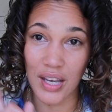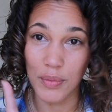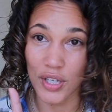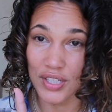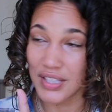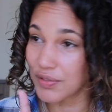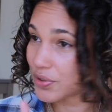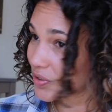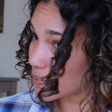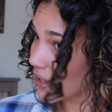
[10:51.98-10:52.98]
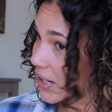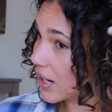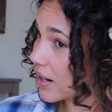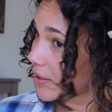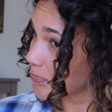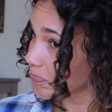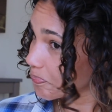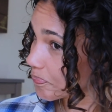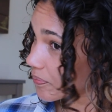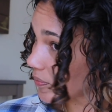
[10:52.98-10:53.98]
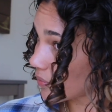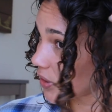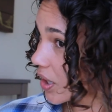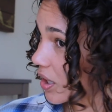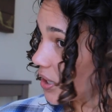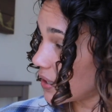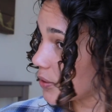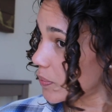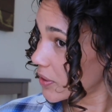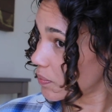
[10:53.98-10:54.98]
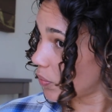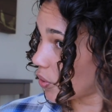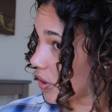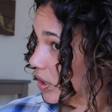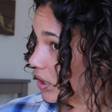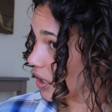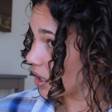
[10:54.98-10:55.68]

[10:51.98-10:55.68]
I'm gonna diffuse my hair a little bit more,